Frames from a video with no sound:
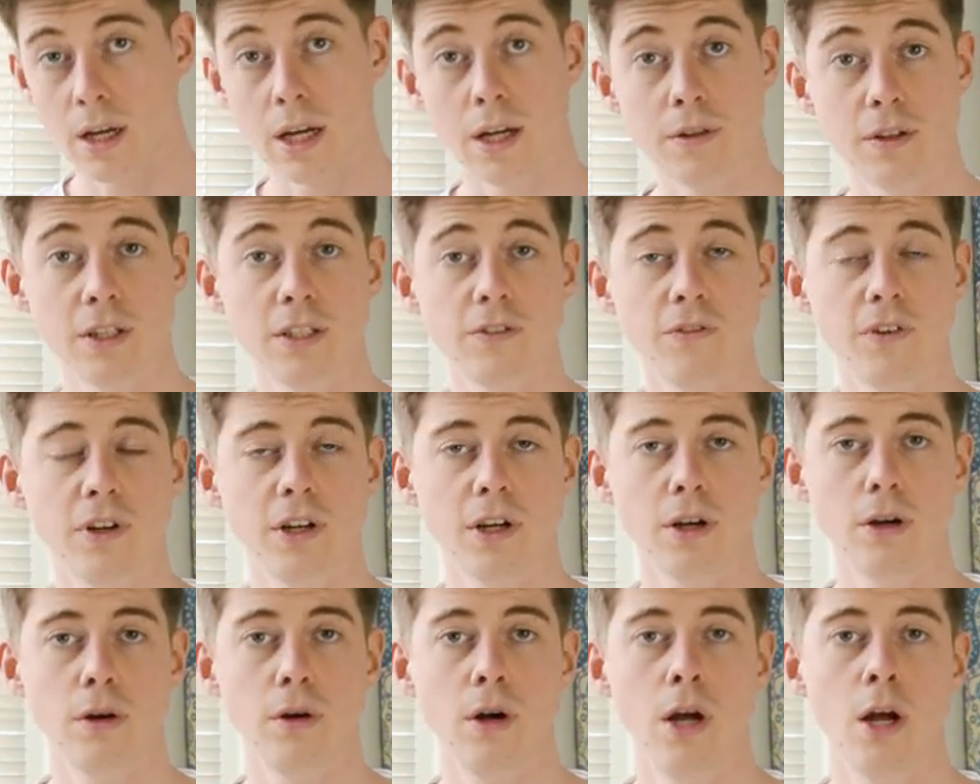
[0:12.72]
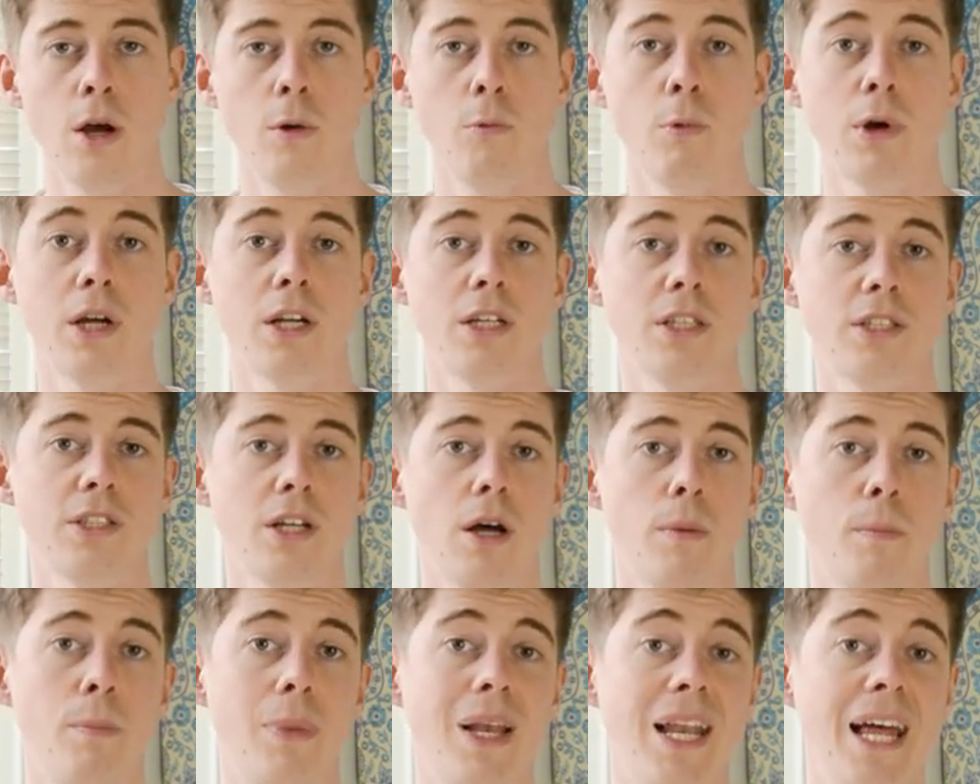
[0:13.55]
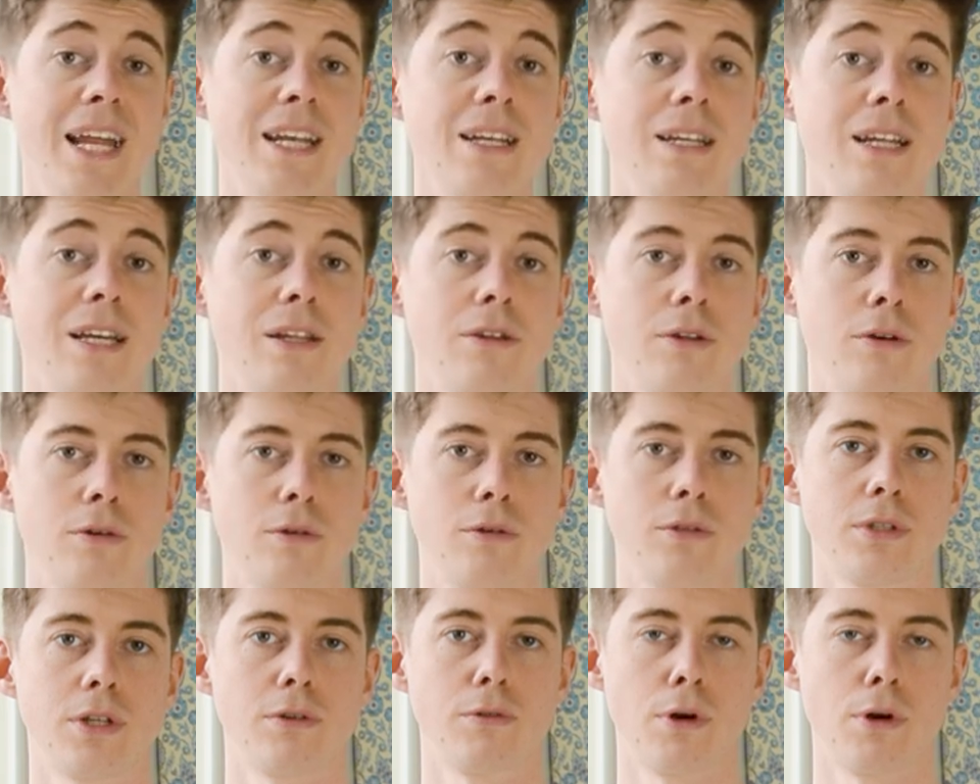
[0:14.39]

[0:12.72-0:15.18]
In this video, we're going to start blending those